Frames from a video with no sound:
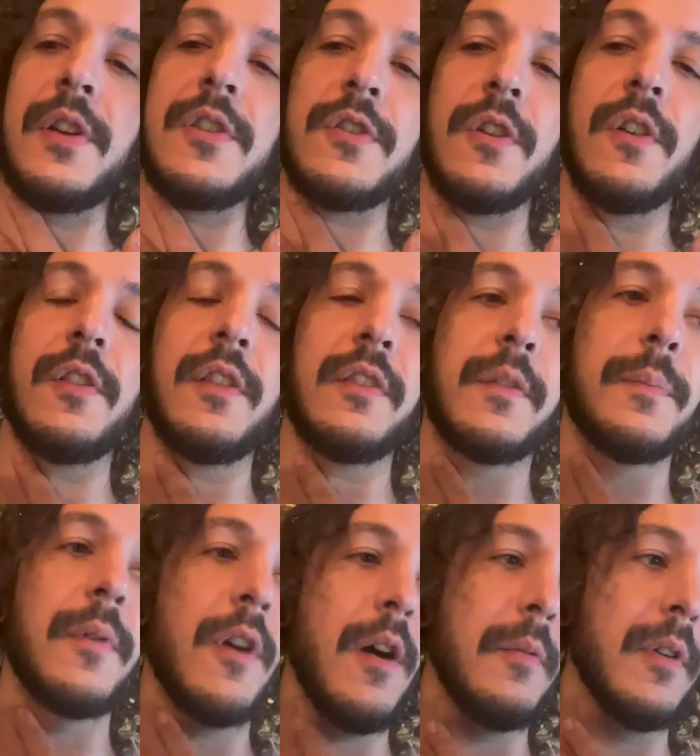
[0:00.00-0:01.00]
sure that the
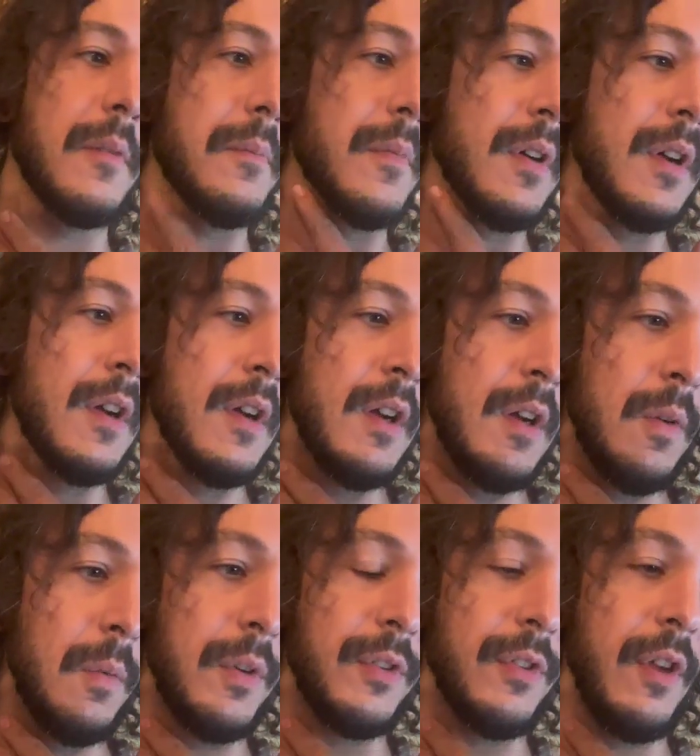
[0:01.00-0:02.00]
problem
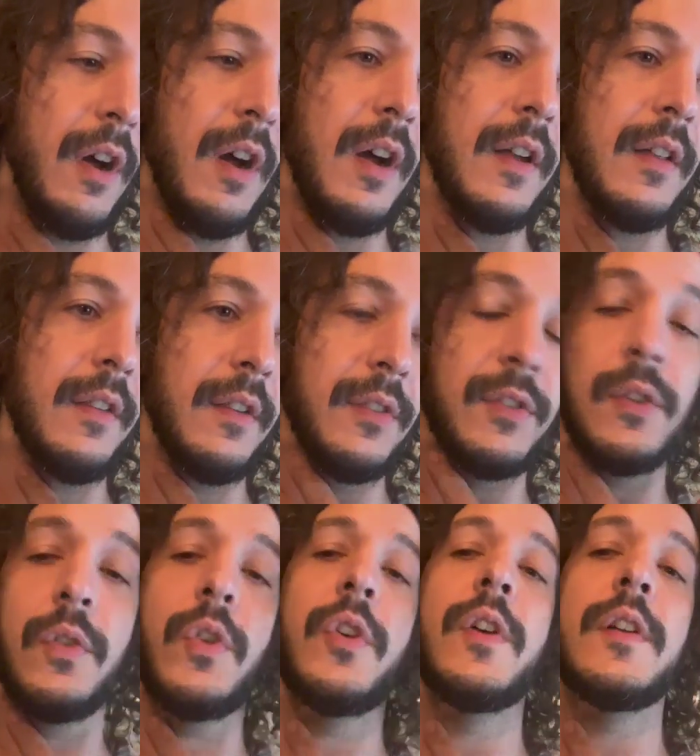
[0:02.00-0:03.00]
was not the
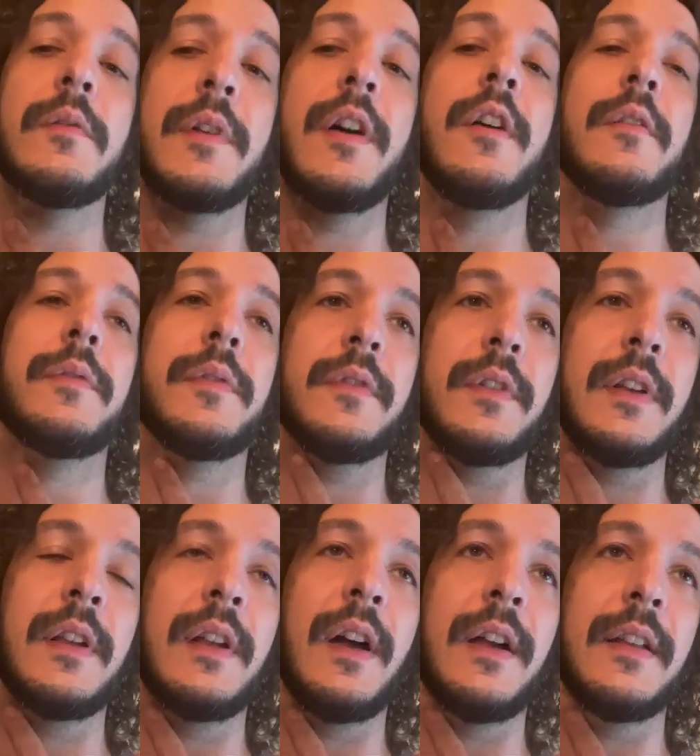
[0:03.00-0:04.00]
solenoid valve.
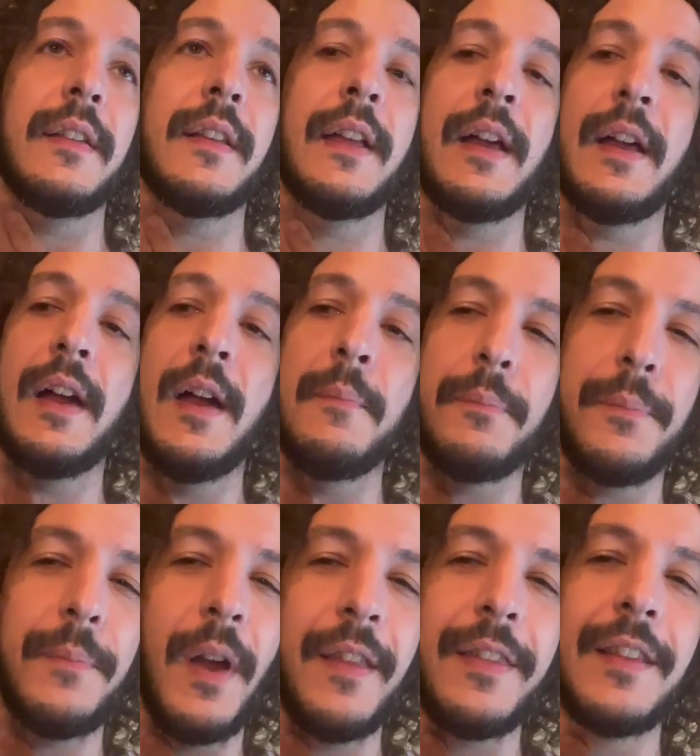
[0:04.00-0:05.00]

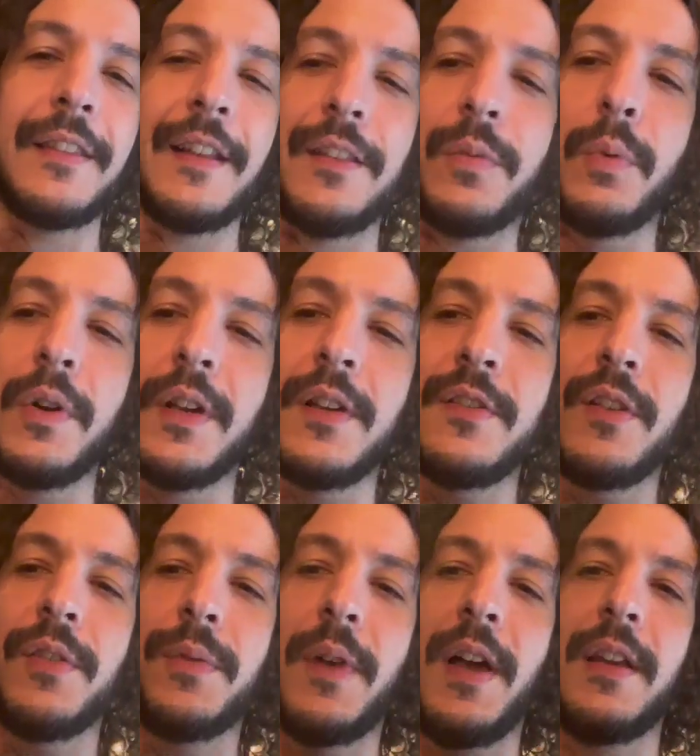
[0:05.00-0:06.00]
I think that's working
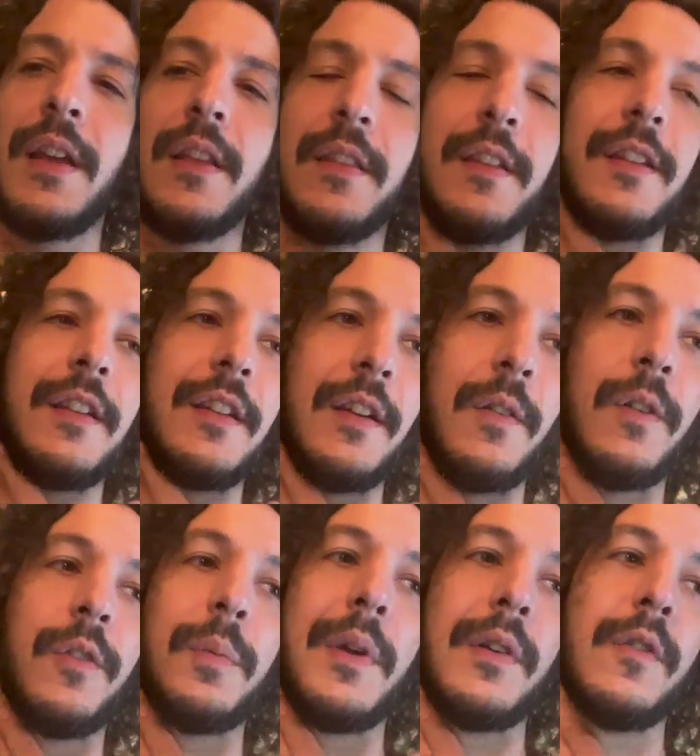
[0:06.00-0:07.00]
just fine. I think it
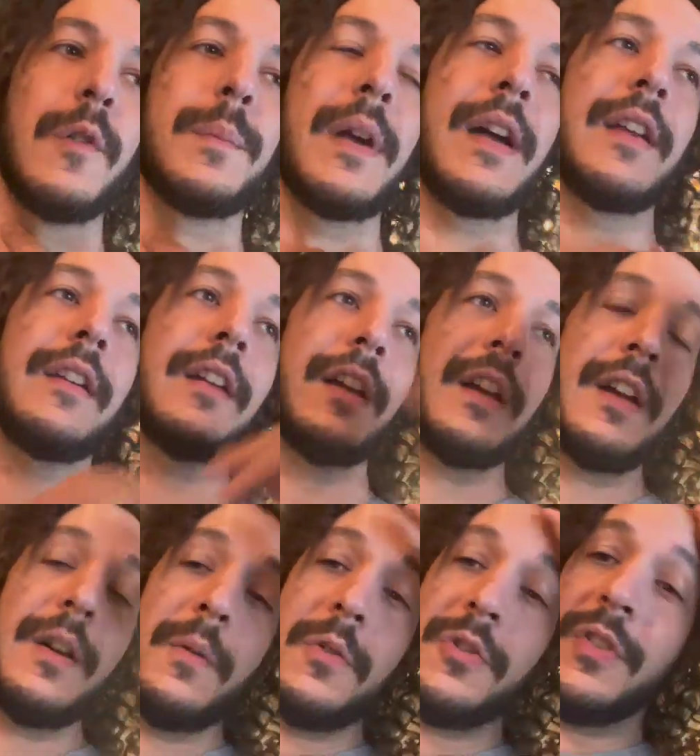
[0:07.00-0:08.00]
was my group head
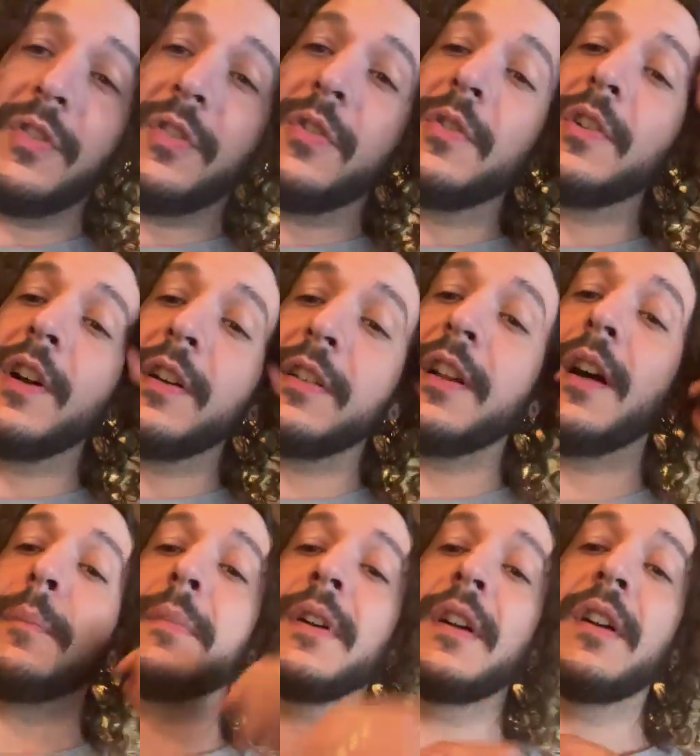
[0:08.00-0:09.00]
was just too gunged
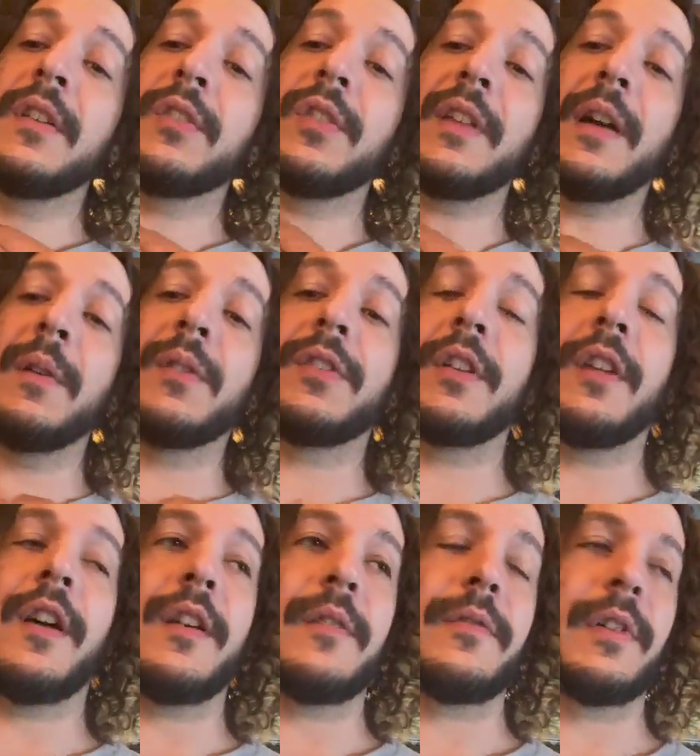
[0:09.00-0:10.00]
up. So that was a
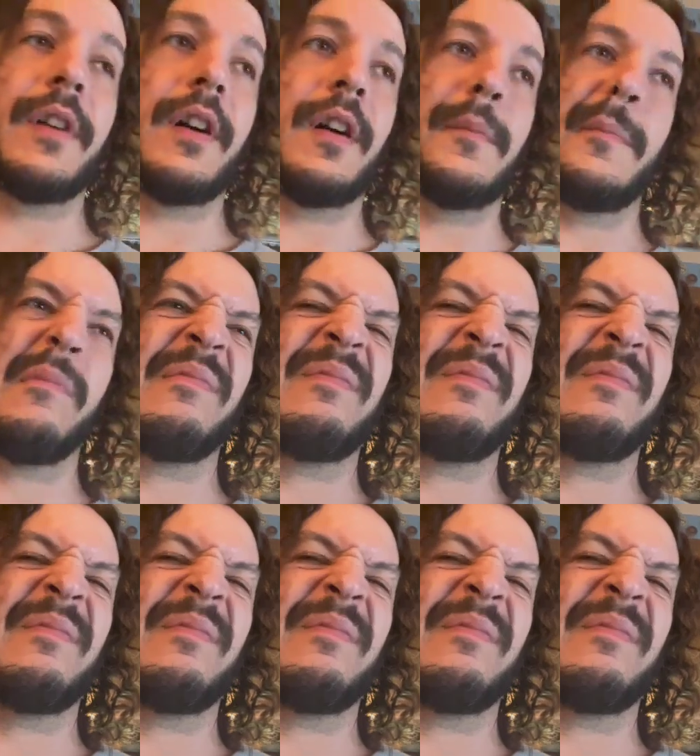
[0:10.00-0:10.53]
lot of